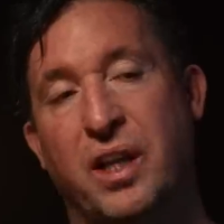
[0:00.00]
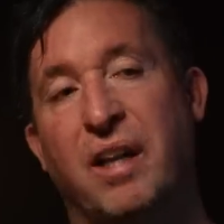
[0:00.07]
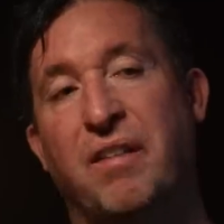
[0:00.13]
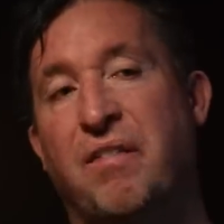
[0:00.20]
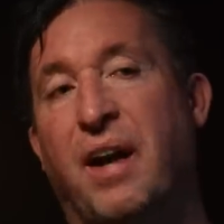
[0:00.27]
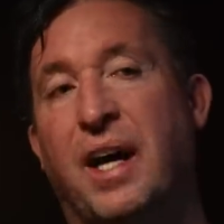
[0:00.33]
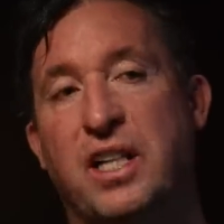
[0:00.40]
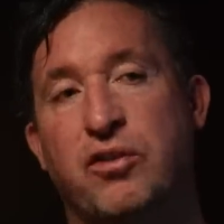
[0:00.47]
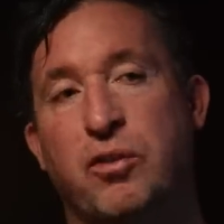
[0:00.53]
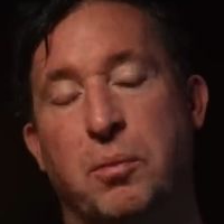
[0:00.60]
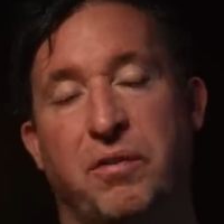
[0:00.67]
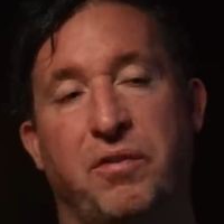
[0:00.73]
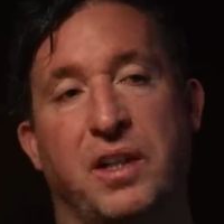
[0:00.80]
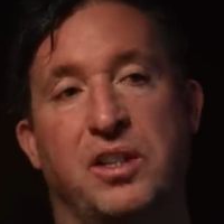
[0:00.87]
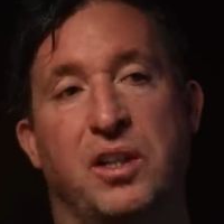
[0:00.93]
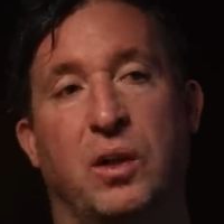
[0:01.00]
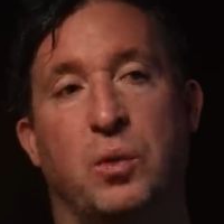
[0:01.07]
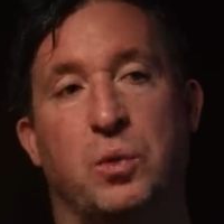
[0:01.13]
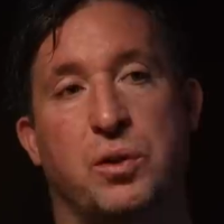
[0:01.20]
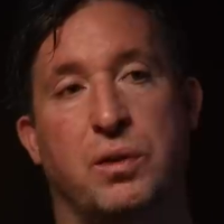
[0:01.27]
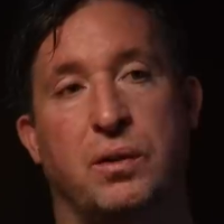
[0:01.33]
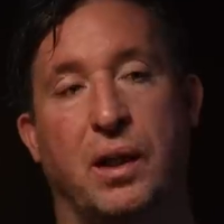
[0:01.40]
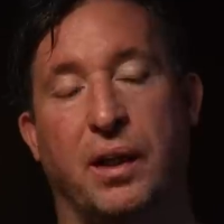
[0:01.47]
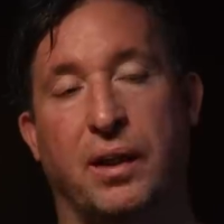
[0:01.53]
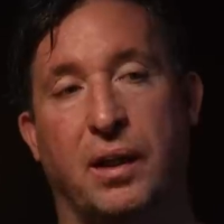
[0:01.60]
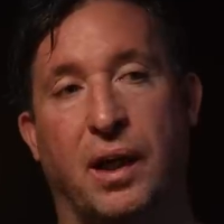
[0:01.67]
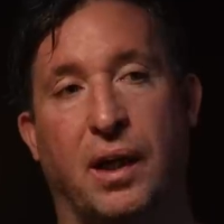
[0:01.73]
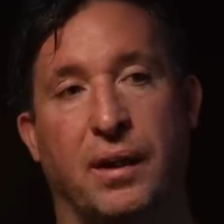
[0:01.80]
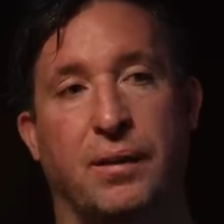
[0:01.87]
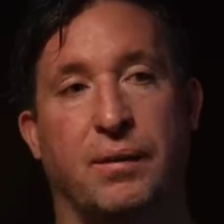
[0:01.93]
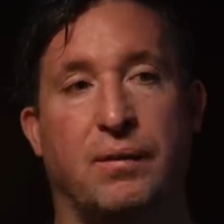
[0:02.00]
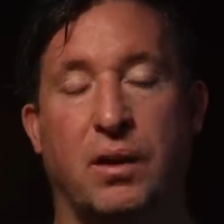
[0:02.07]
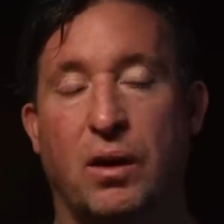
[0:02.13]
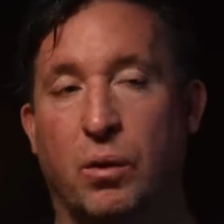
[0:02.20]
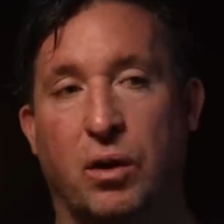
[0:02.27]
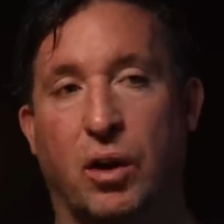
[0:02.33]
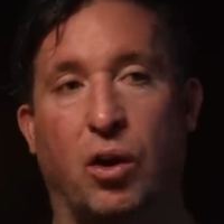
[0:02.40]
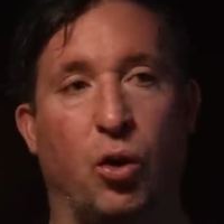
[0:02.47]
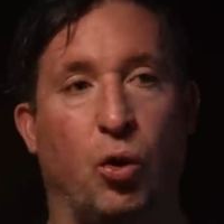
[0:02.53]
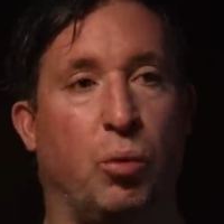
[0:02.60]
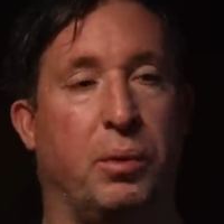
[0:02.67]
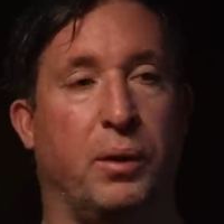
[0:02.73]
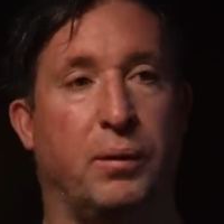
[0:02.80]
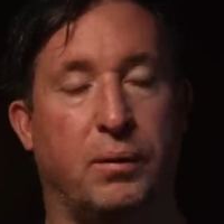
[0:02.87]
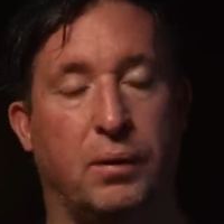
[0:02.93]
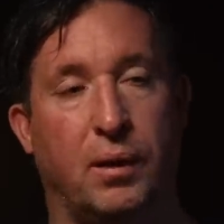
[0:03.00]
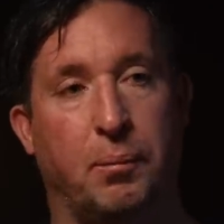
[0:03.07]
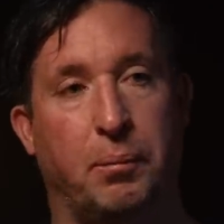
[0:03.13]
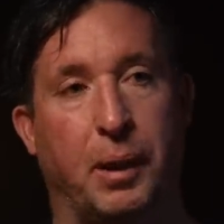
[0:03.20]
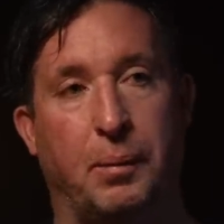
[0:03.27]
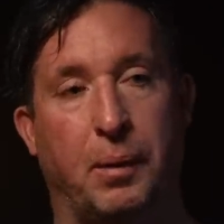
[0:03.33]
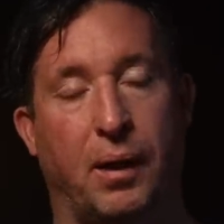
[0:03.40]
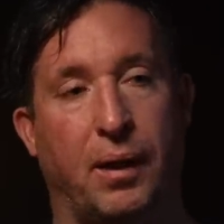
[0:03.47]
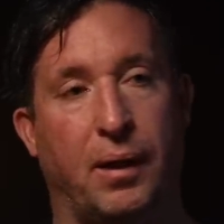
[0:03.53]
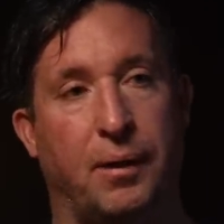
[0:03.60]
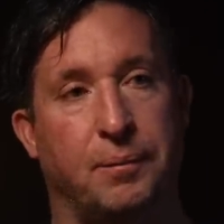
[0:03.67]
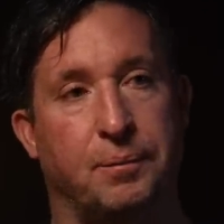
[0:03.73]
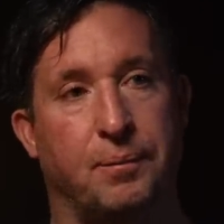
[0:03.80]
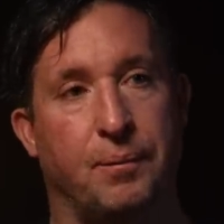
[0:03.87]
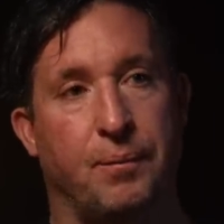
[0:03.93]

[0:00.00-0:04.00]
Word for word: the advice from the physios and, and you know, the club and, and people like that?